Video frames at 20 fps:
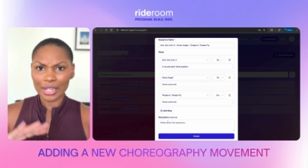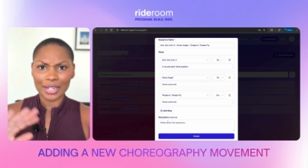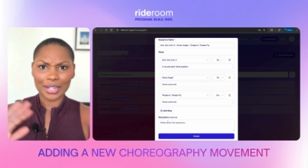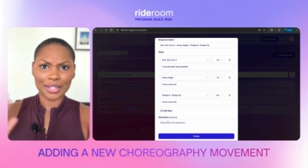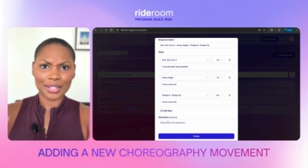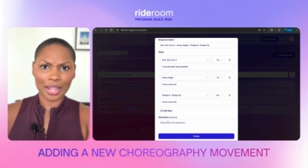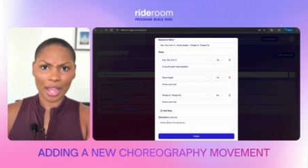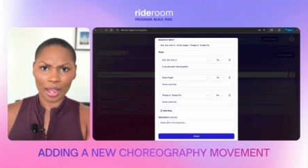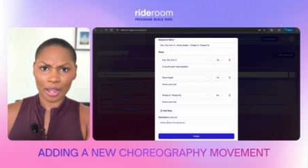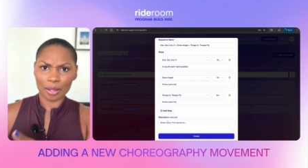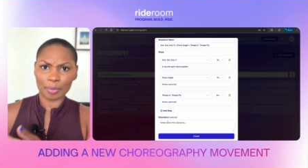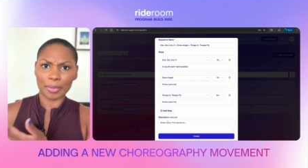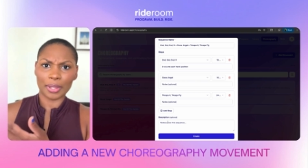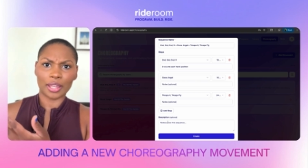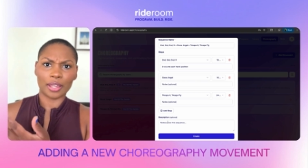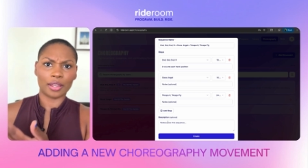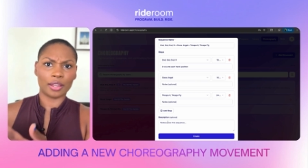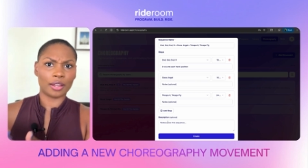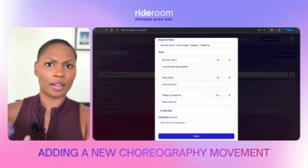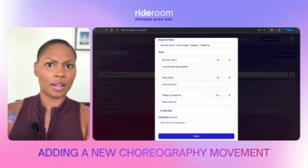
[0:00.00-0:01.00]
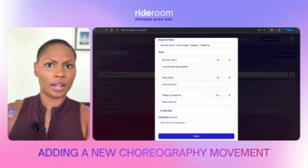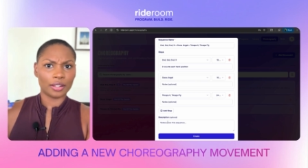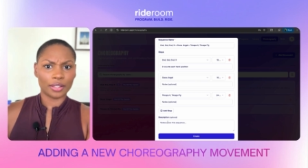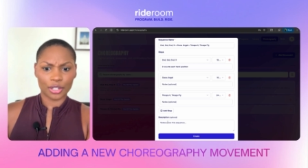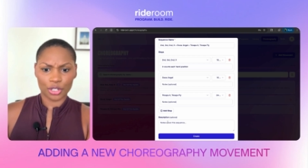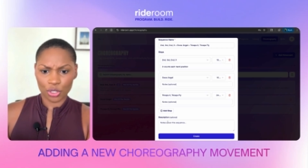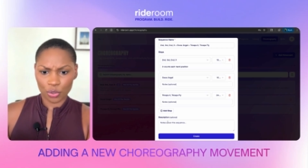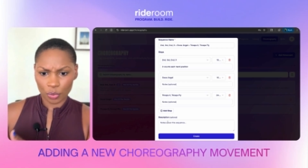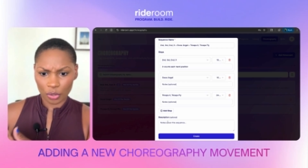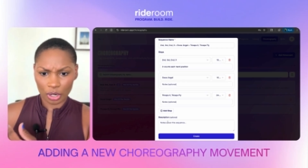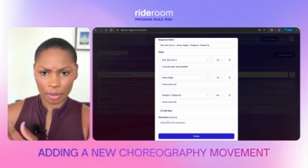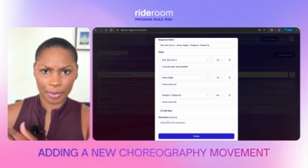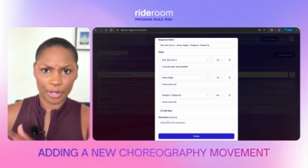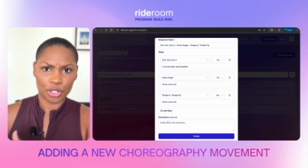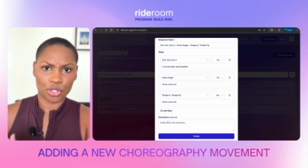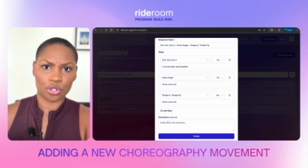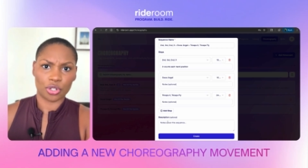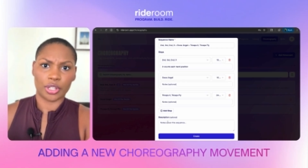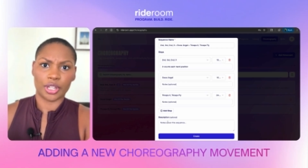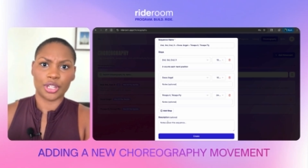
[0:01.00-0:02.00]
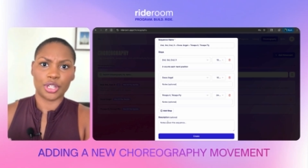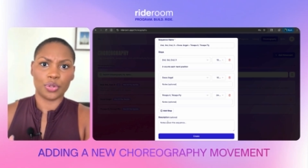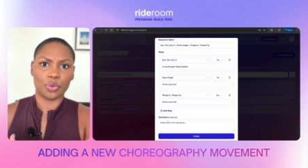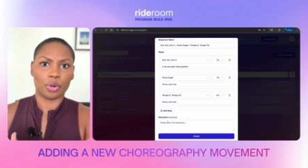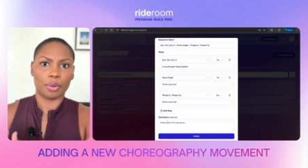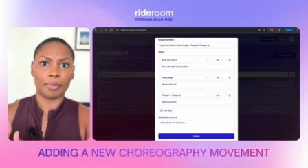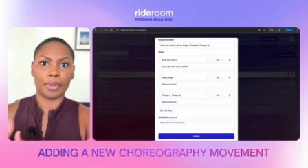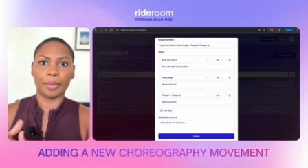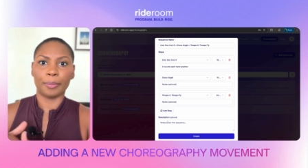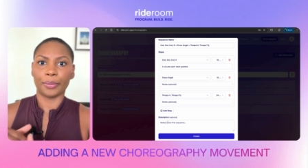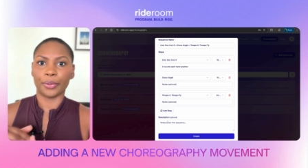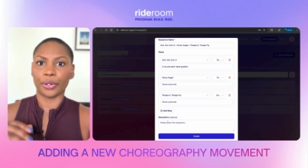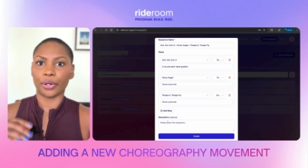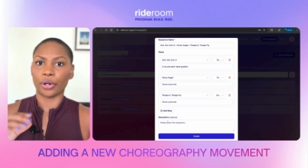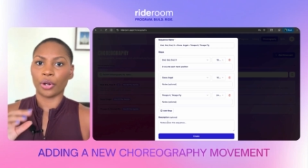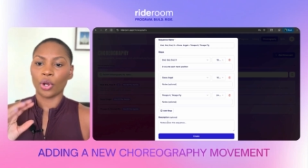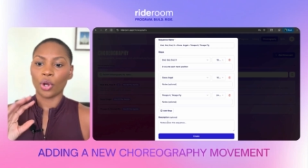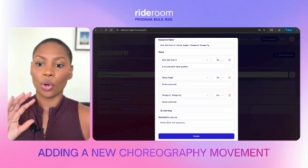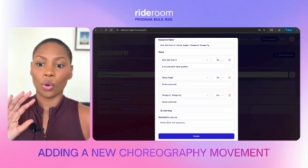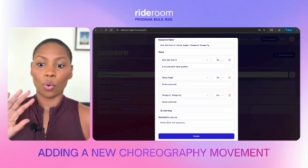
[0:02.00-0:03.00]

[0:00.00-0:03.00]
timing that you want to make sure that you remember,